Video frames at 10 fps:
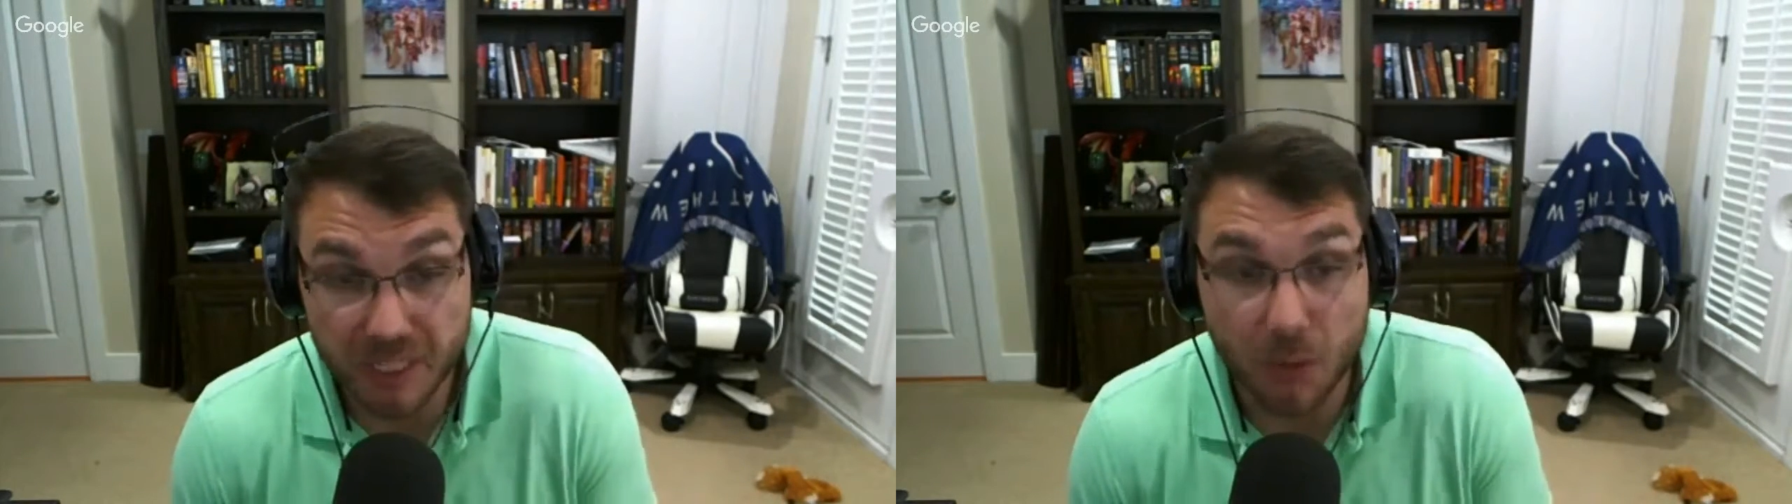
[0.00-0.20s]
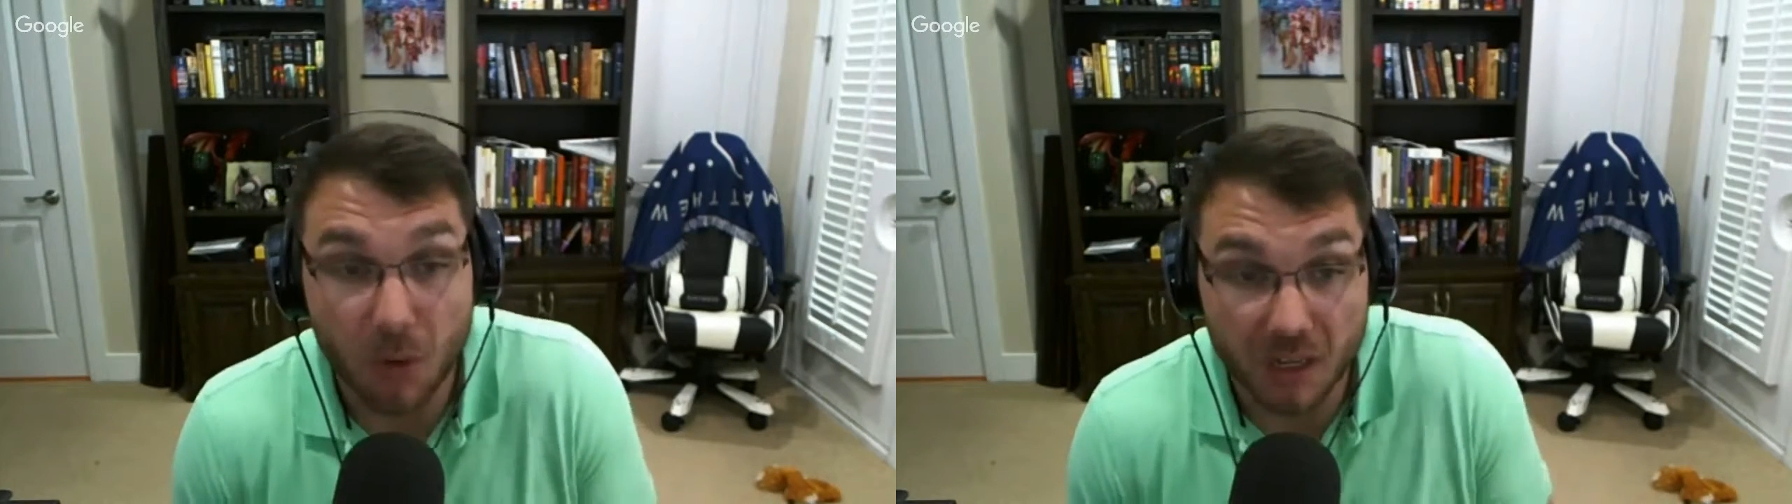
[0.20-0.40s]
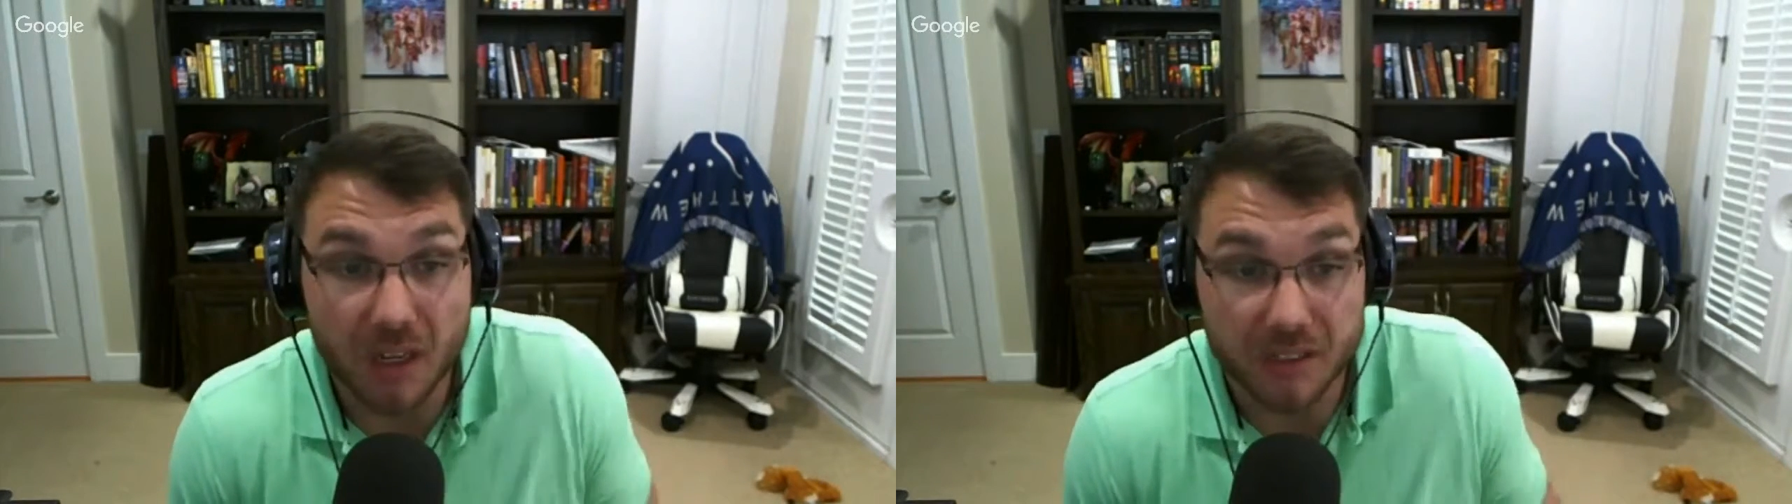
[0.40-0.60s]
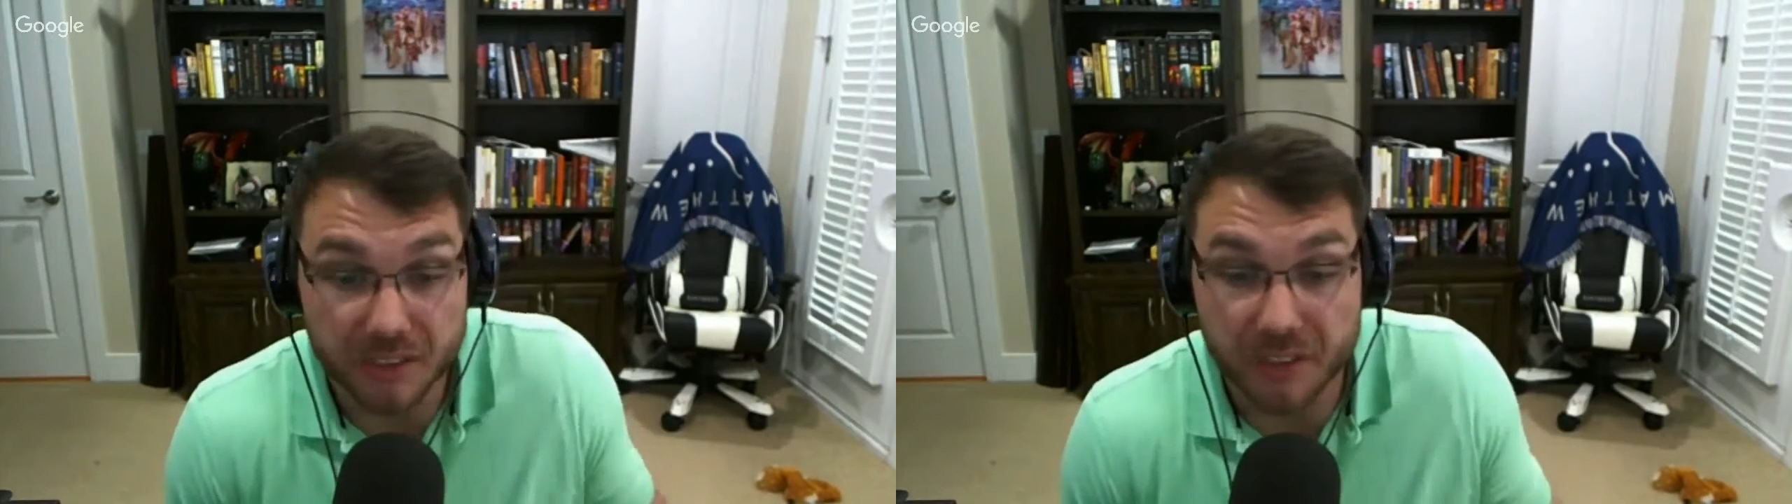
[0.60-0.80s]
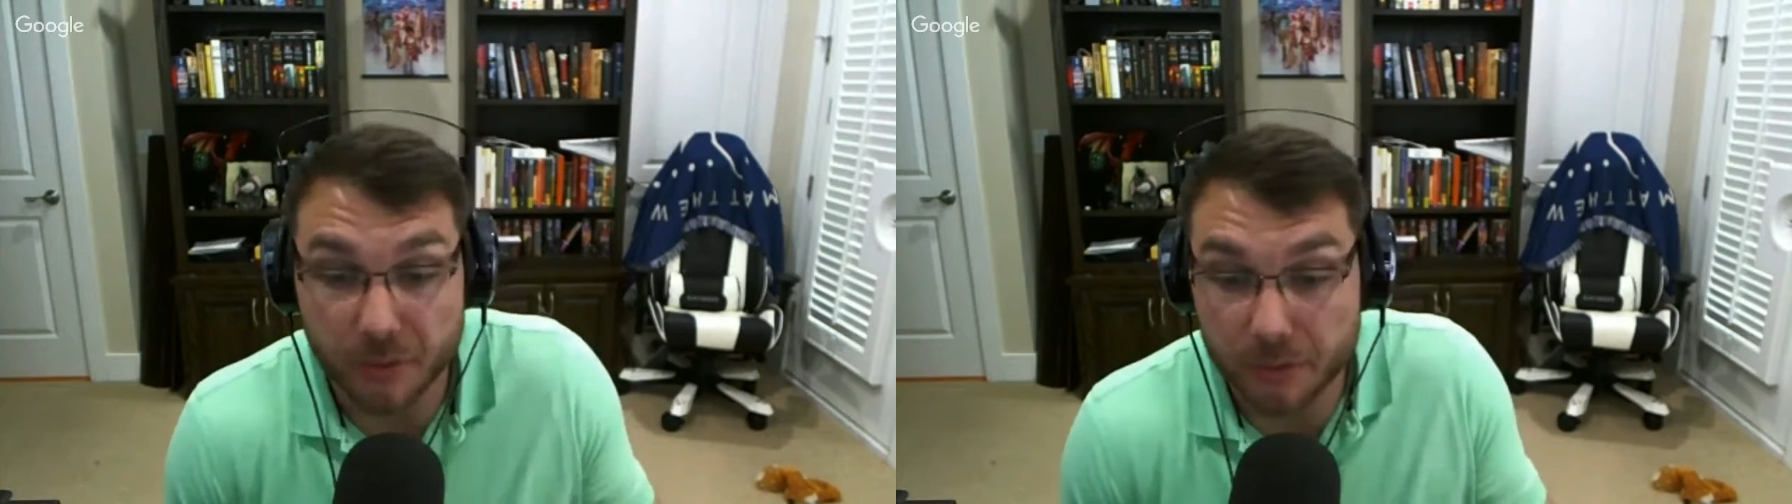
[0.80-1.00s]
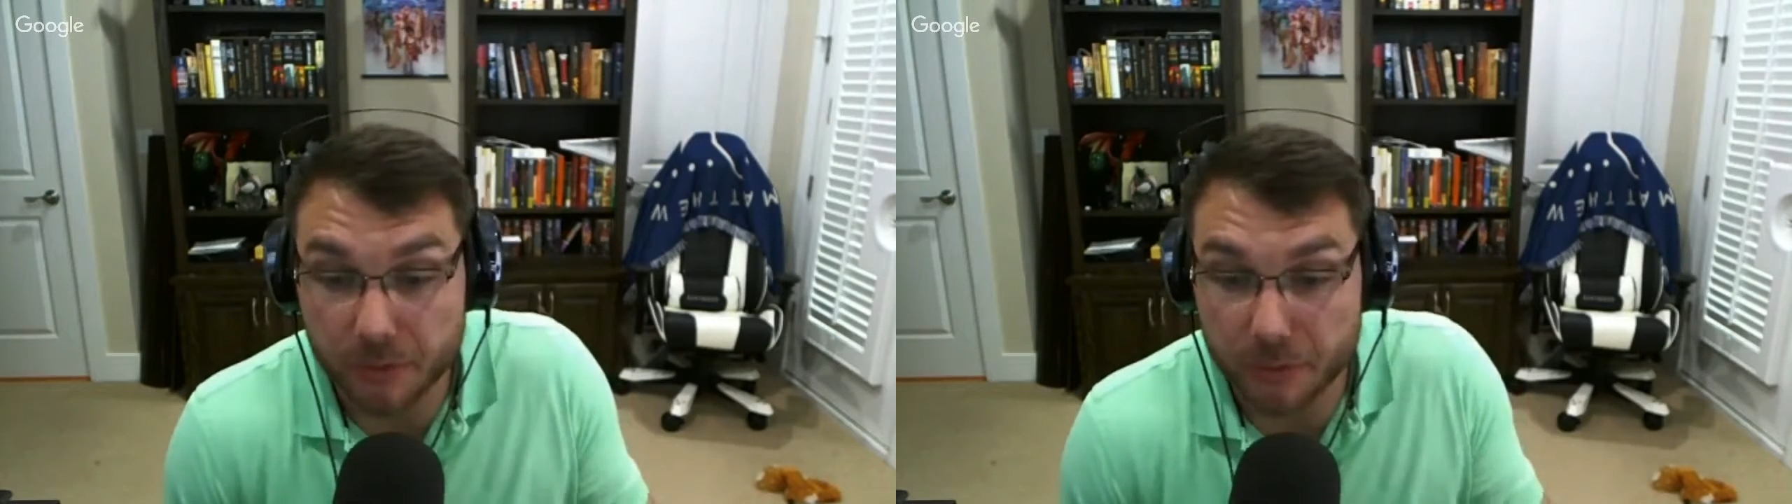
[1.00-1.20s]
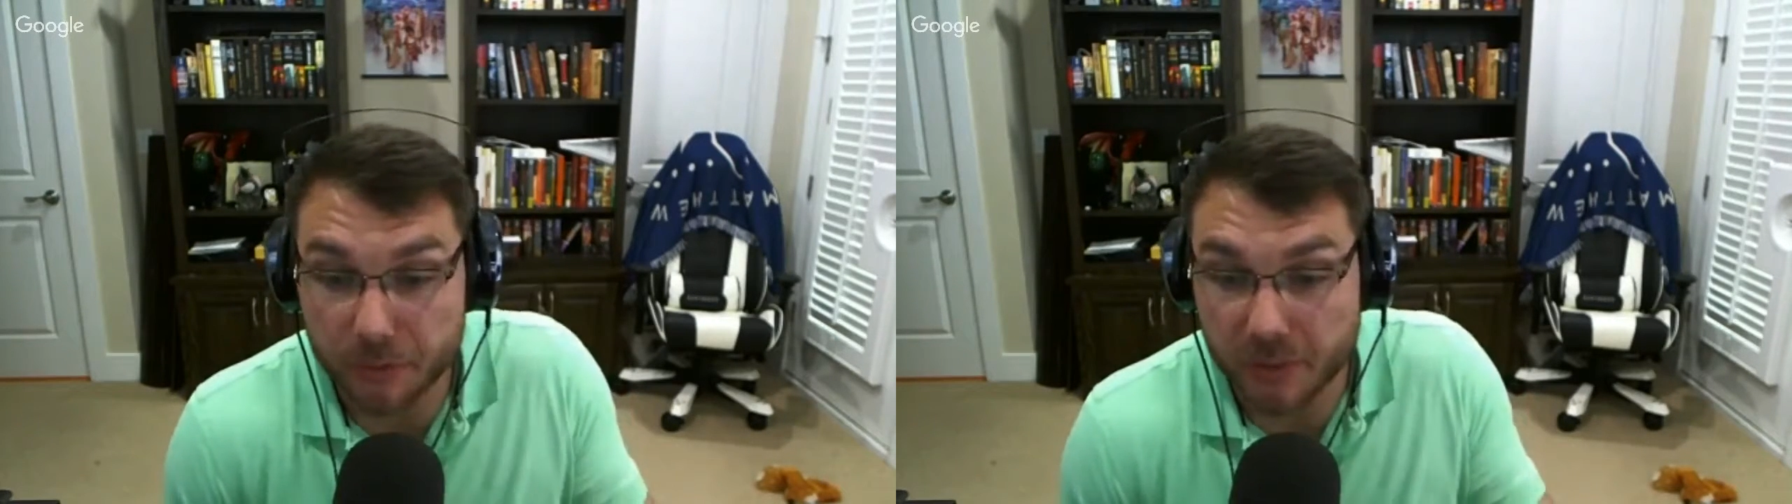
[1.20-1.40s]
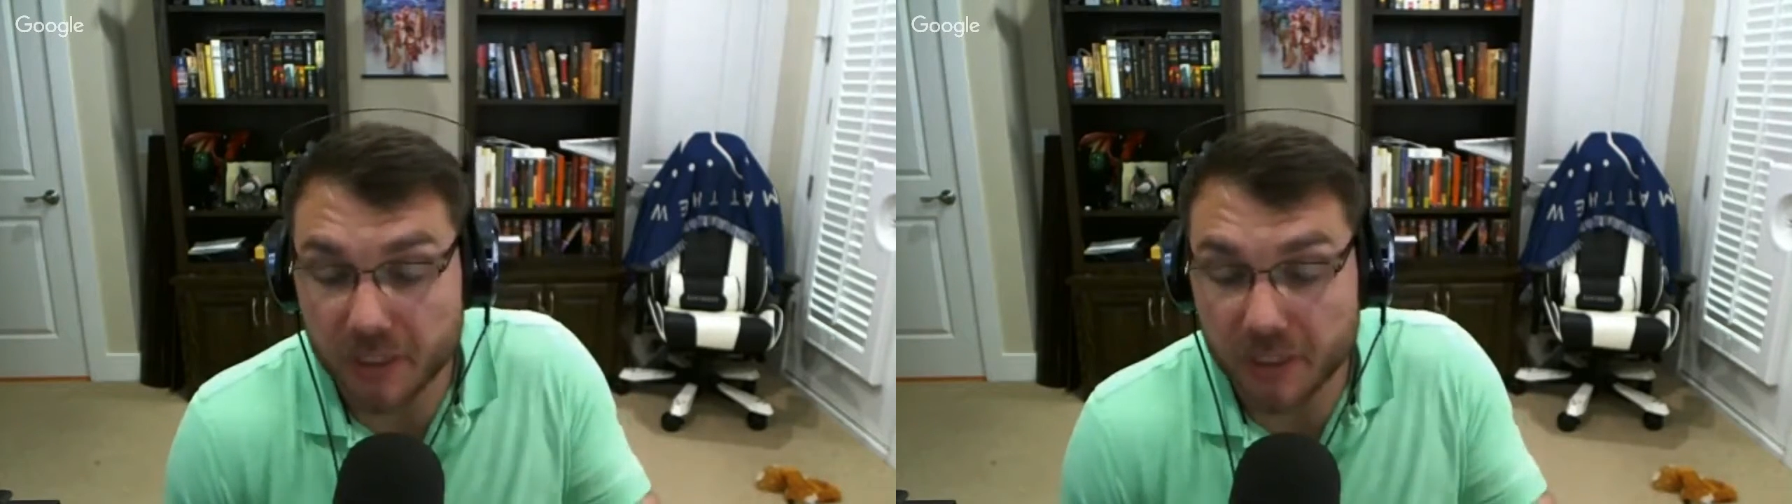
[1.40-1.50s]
on what content you were doing.